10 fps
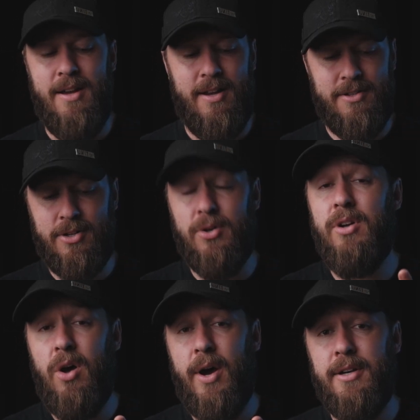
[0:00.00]
is a good
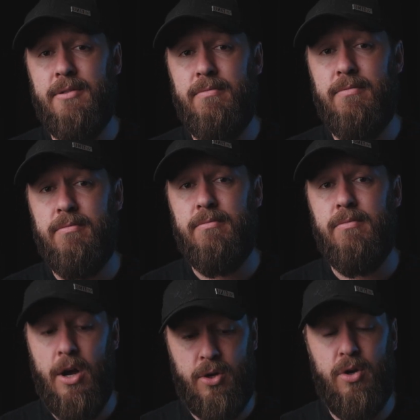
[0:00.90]
light,
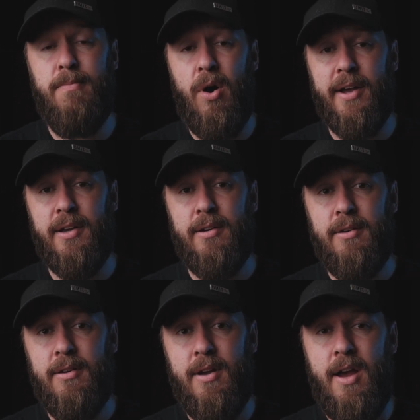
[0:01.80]
a good mic,
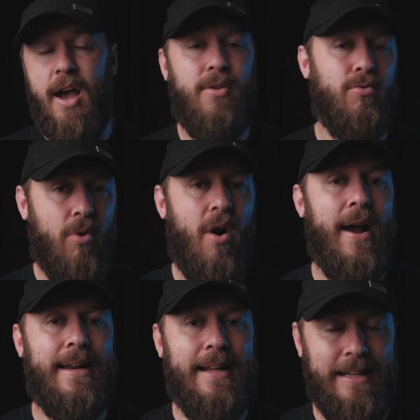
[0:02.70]
and the
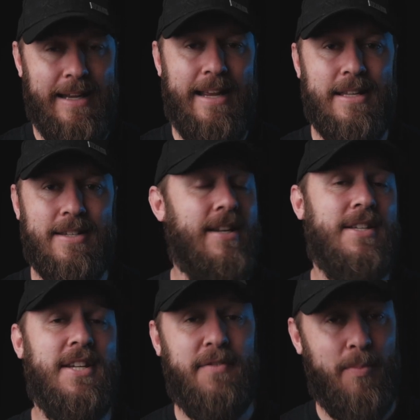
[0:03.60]
right lens. It
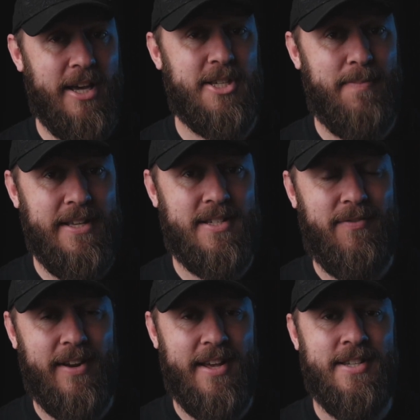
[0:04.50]
doesn't have to be
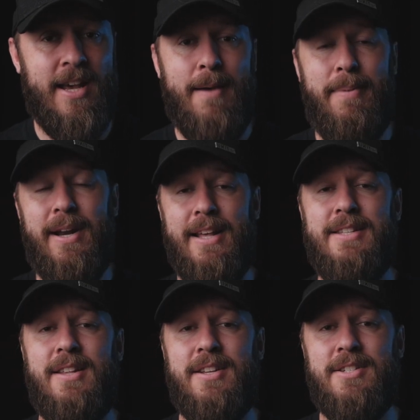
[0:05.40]
expensive lens, but a
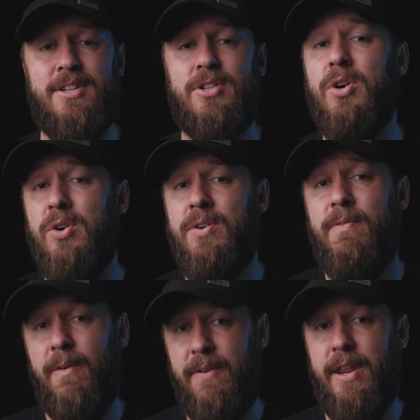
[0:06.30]
lens that is just good
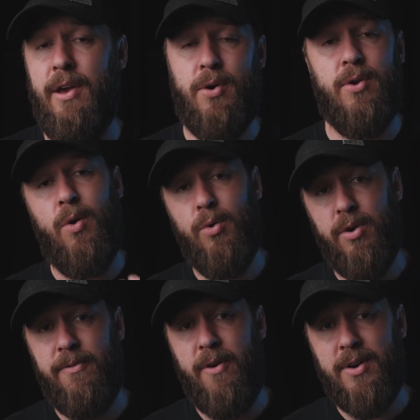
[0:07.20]
for video, good at
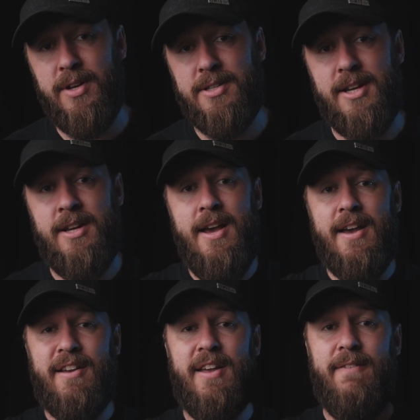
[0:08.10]
autofocusing,
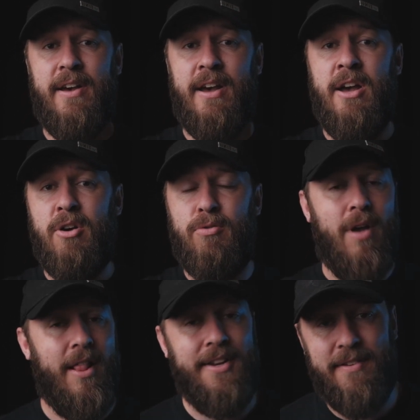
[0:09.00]
can give a
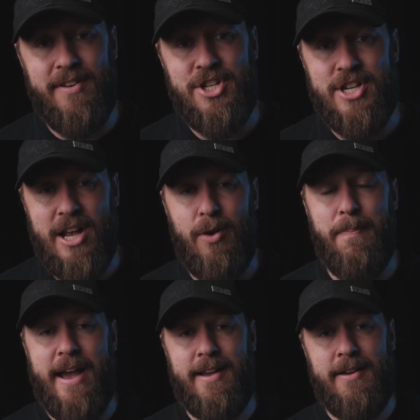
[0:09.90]
relatively shallow
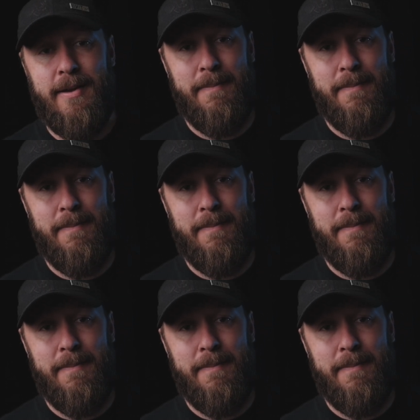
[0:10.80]
back